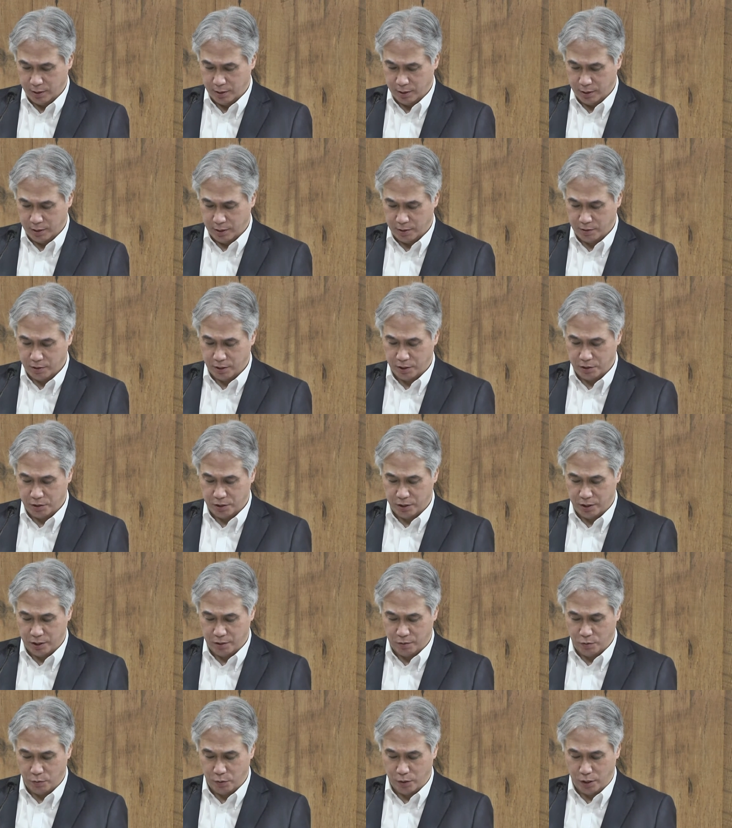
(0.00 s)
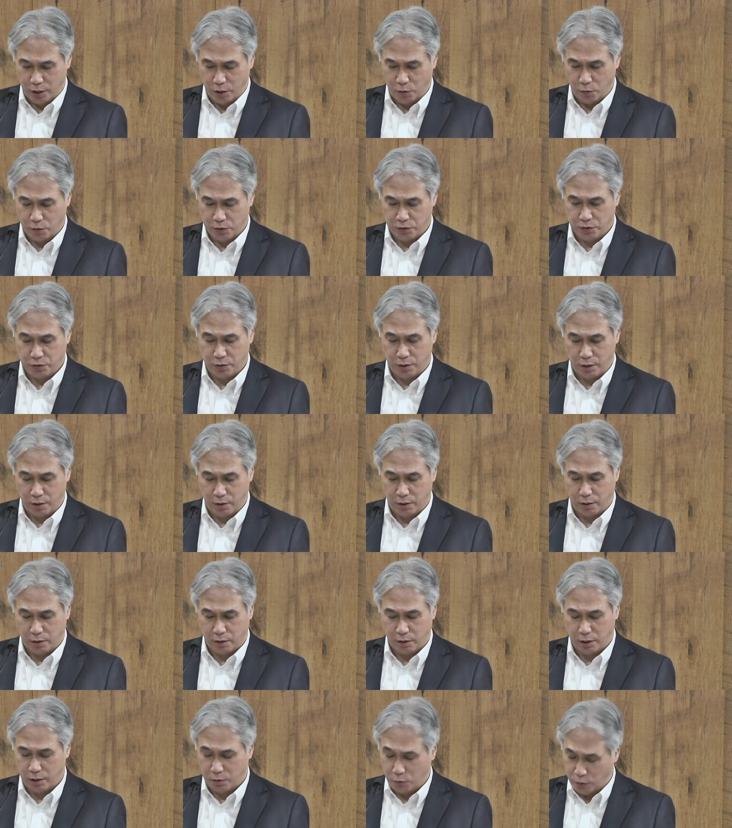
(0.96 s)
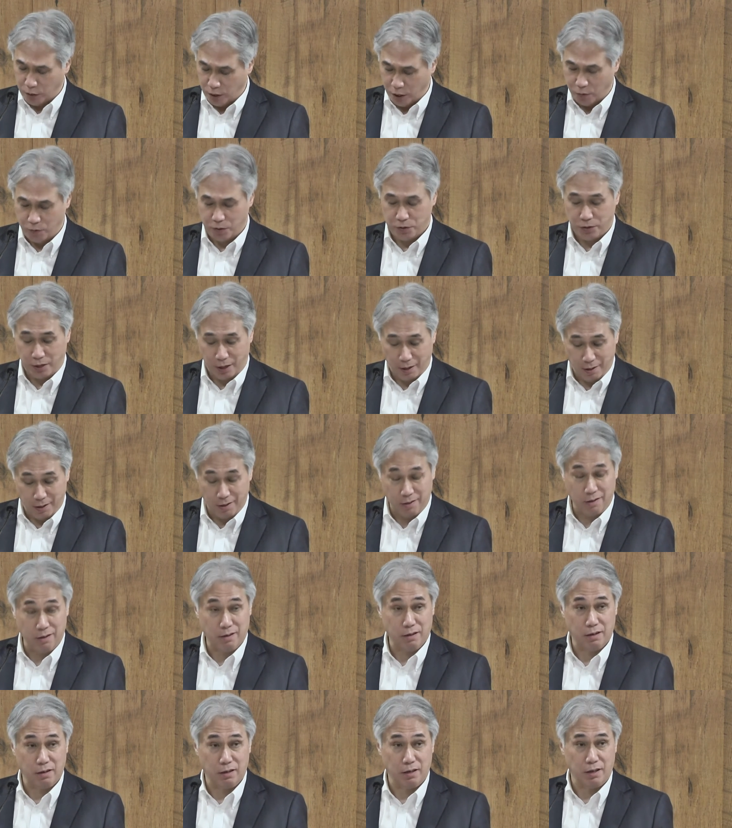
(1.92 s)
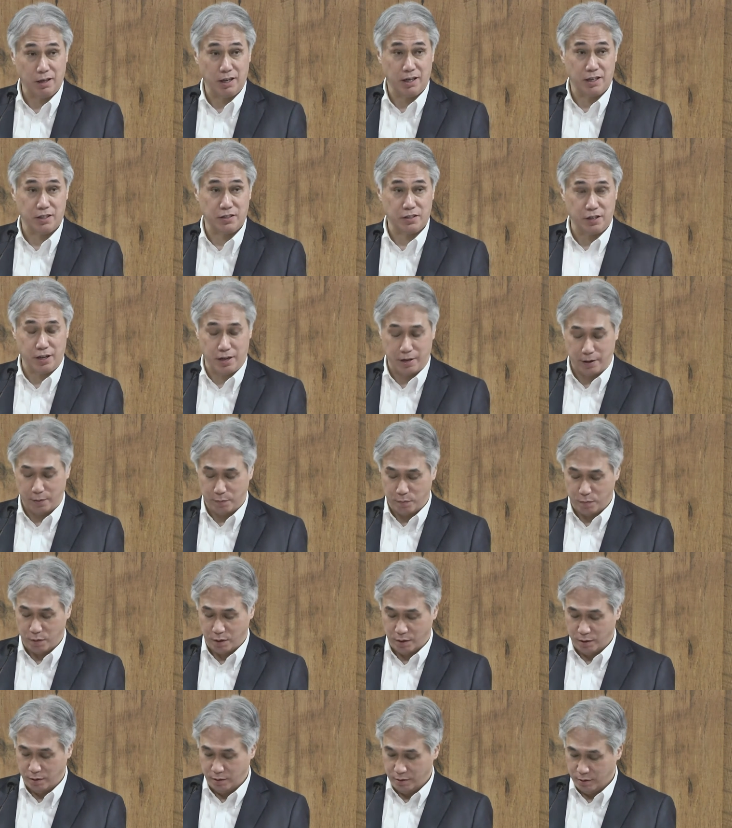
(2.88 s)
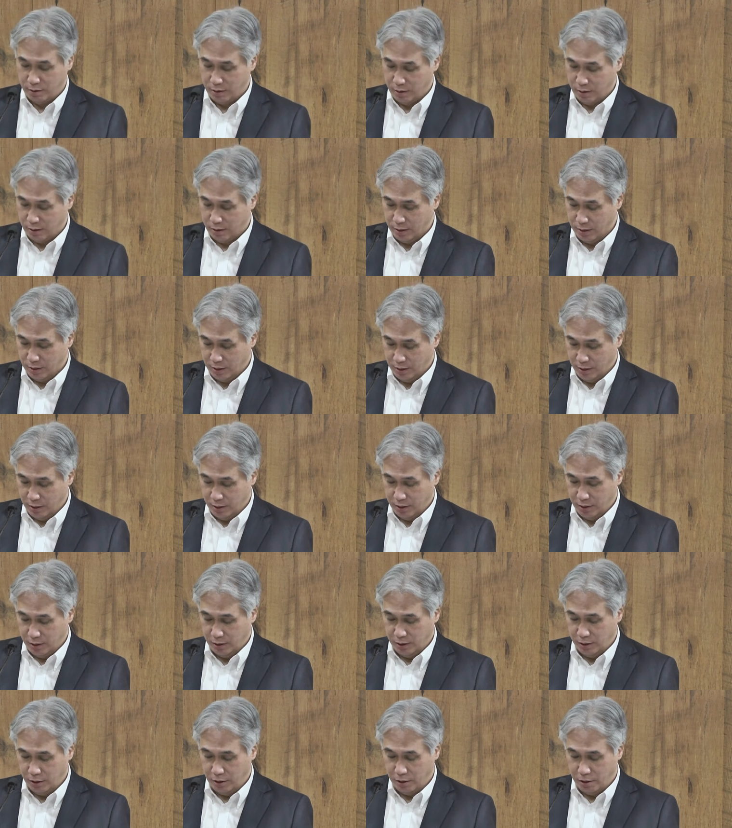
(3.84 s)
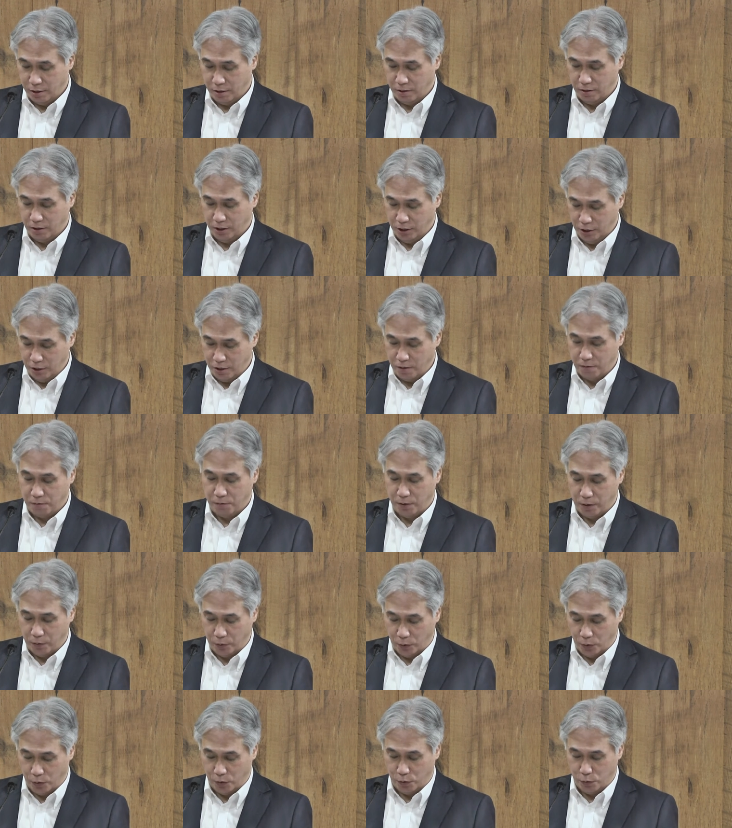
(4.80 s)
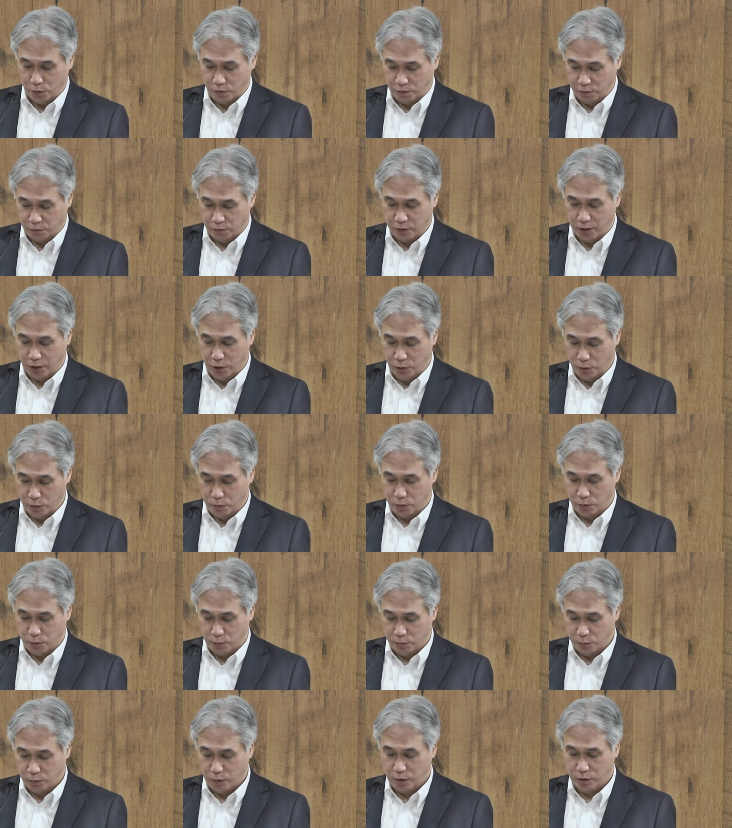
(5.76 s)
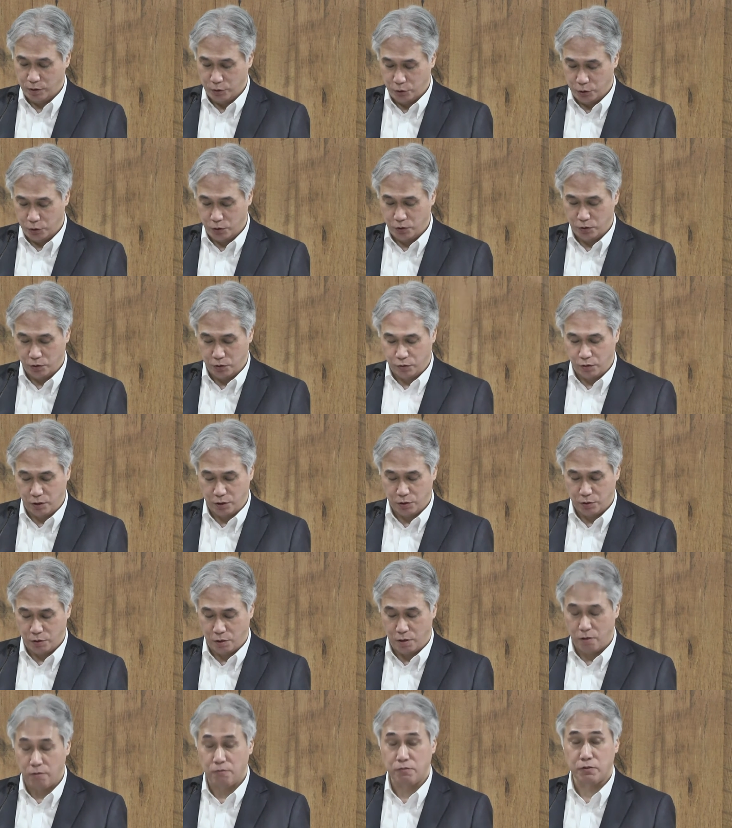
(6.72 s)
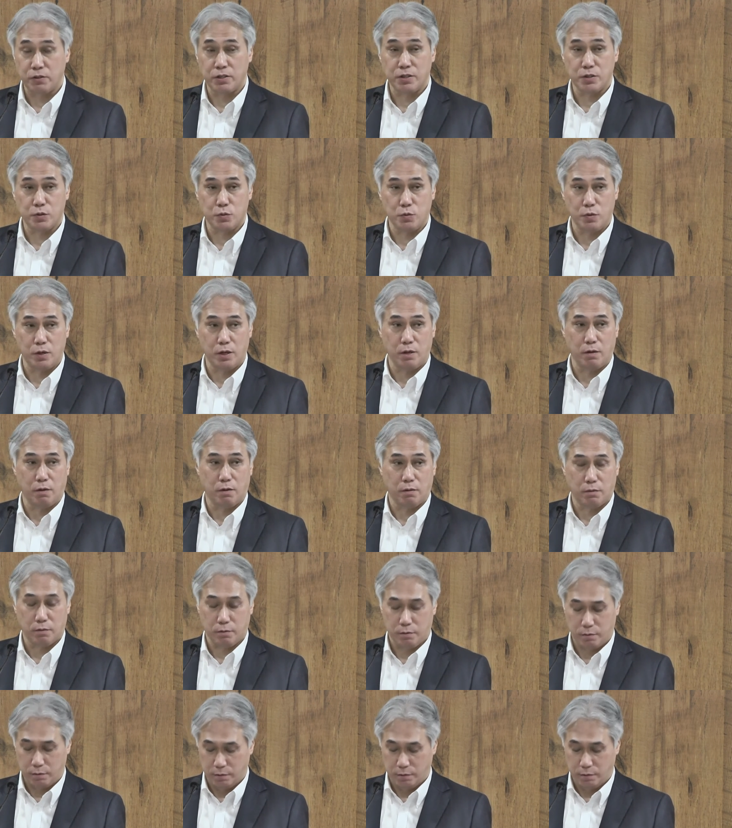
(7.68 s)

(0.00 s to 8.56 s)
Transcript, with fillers: As I said when I was there, uh, when I was here last time, the EFLU venue suits this conference well,